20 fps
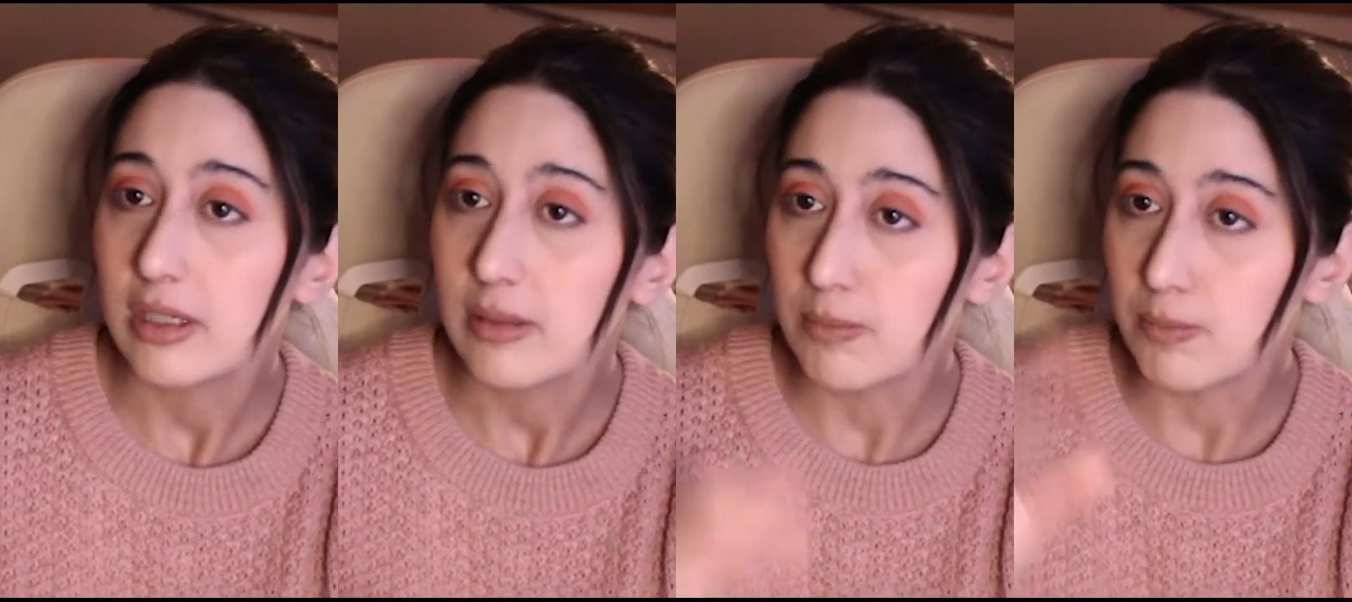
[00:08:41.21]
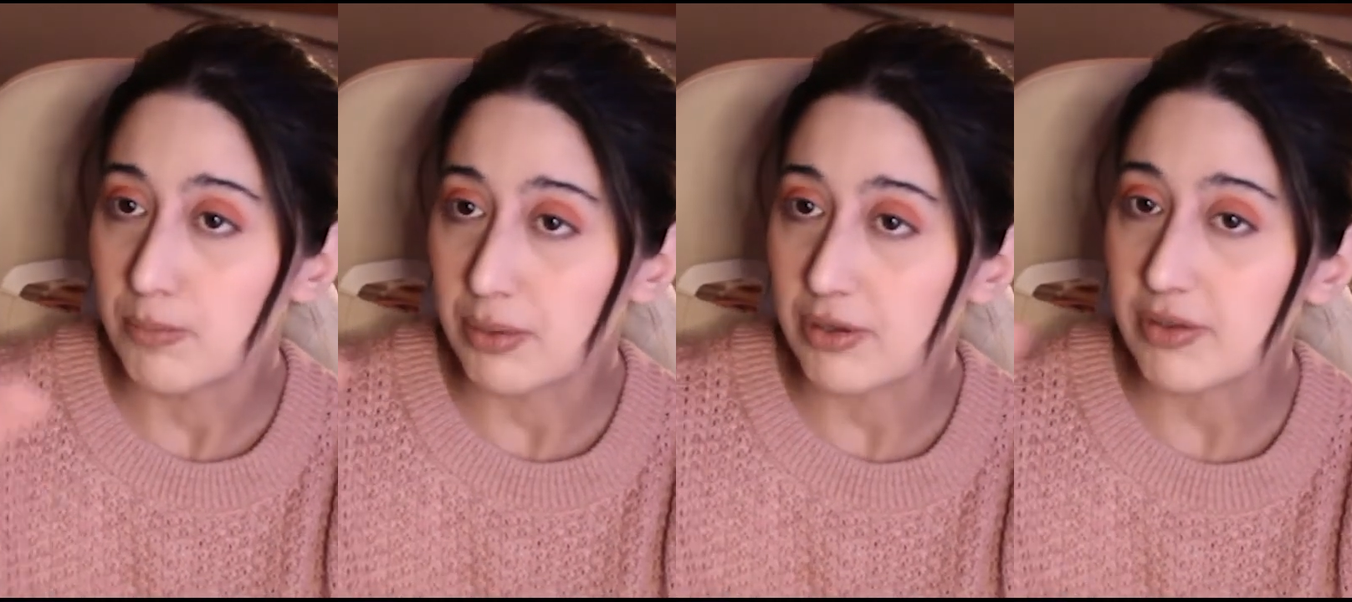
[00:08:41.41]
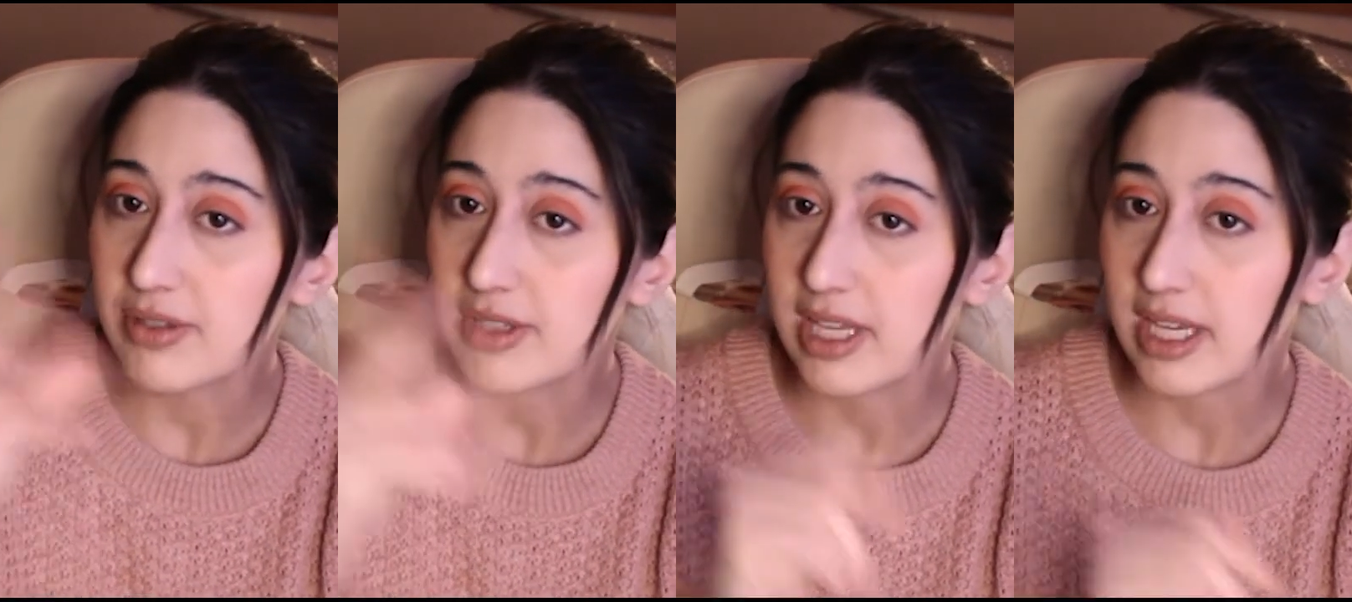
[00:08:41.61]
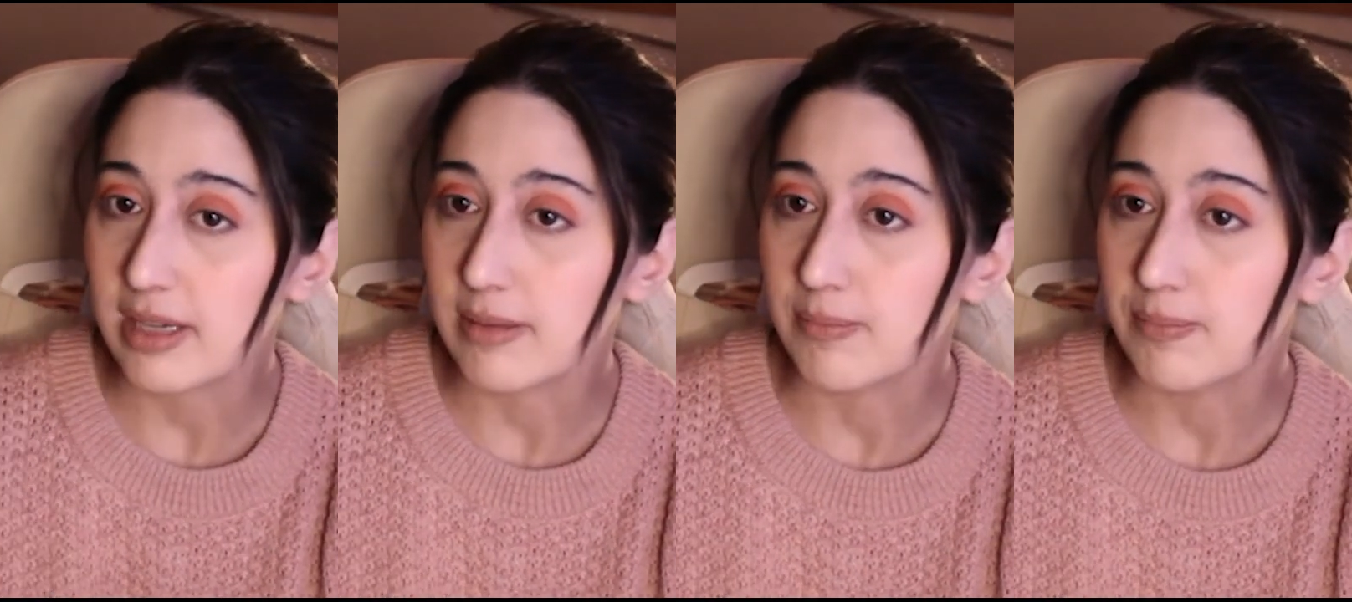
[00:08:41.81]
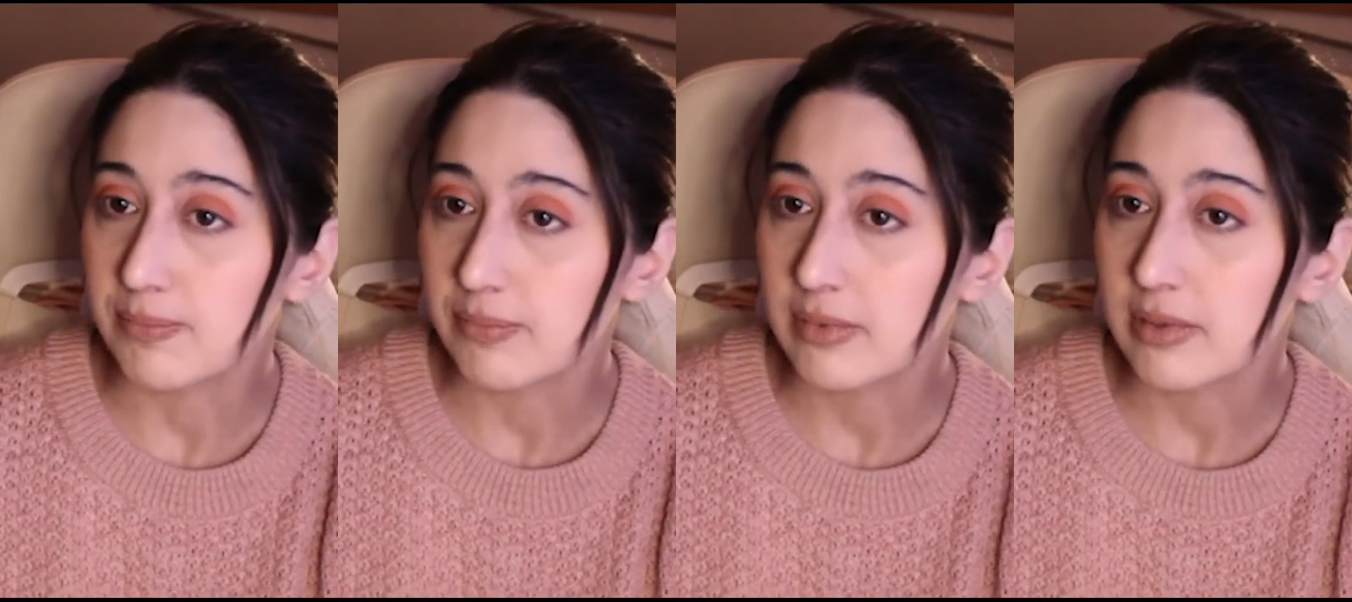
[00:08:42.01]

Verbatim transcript: bursting